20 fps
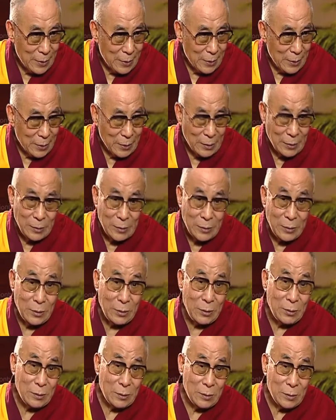
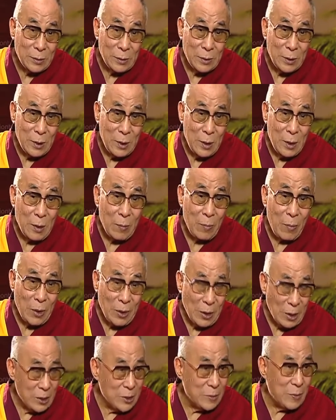But
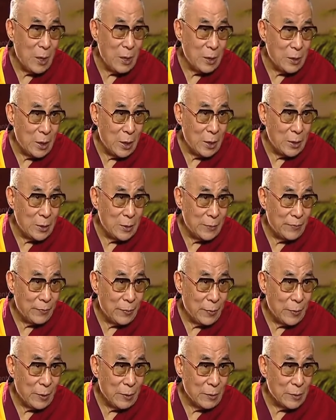in spite of that,
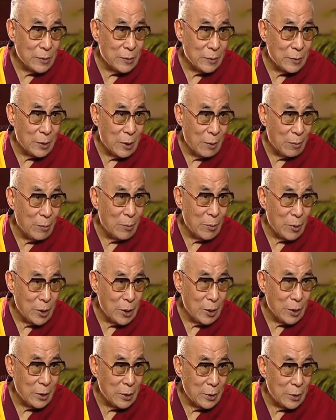is the government of
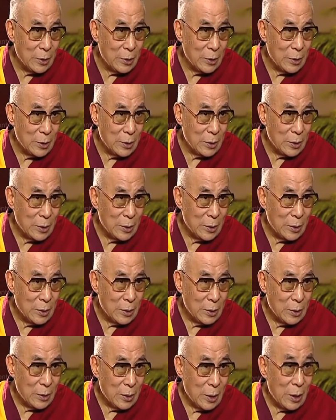India,
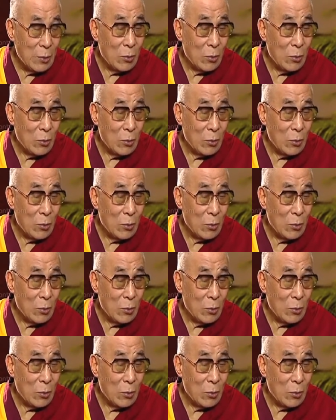and